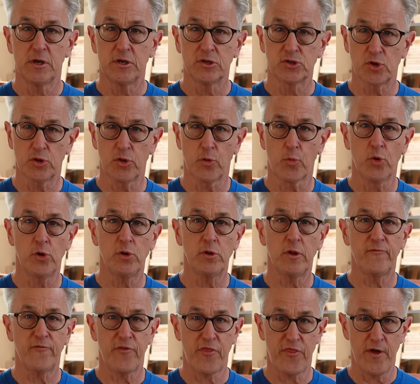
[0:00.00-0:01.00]
So the rule
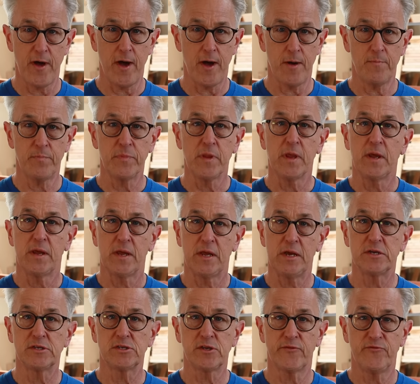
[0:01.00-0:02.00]
of thumb
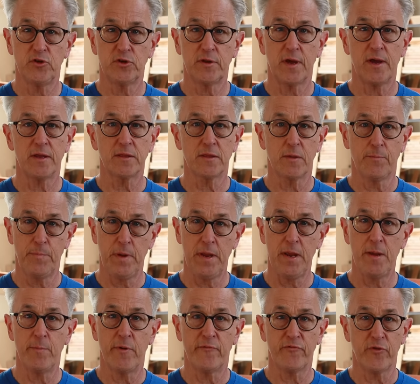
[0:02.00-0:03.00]
is if you take the
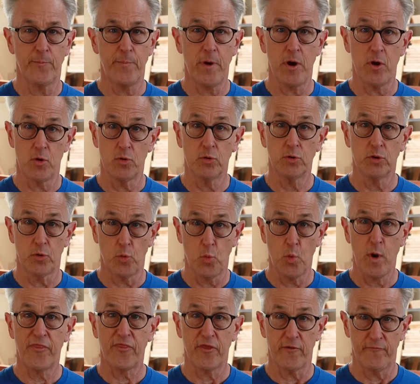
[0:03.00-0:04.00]
beam of the boat, the
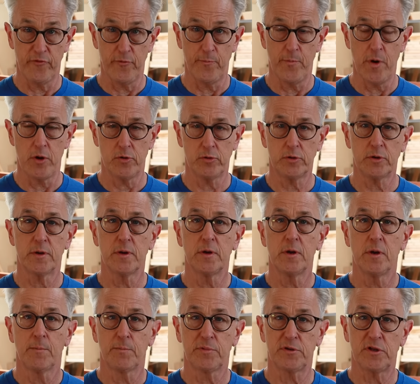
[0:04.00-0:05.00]
width of the boat,
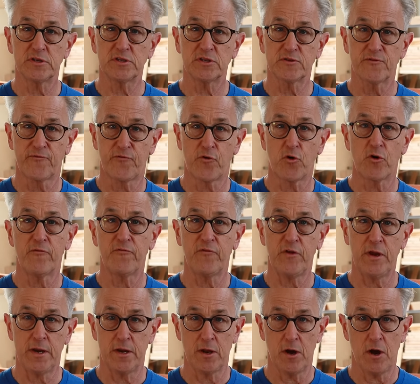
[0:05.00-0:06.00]
plus four
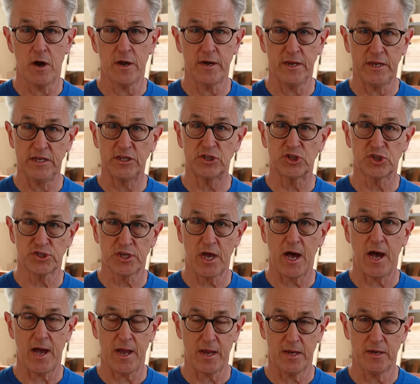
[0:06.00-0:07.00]
feet on each
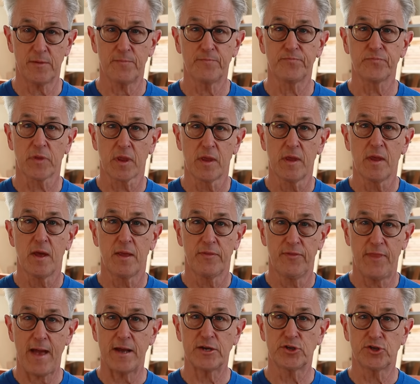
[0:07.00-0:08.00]
side,
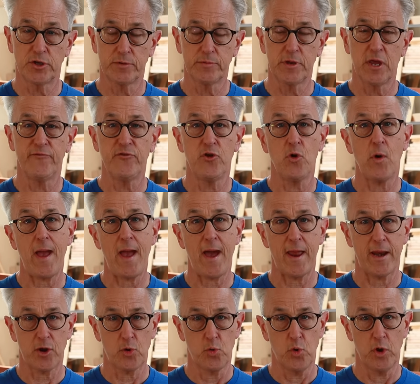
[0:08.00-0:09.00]
that should give you
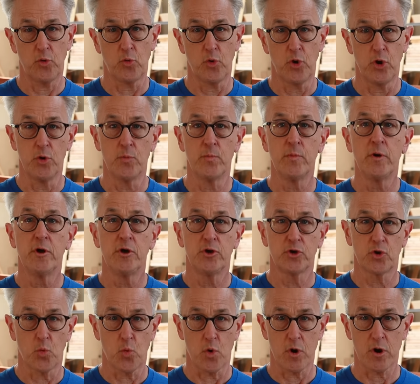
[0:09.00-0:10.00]
adequate room
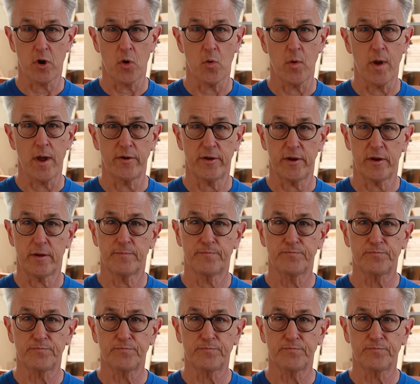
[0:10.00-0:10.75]
to work around it.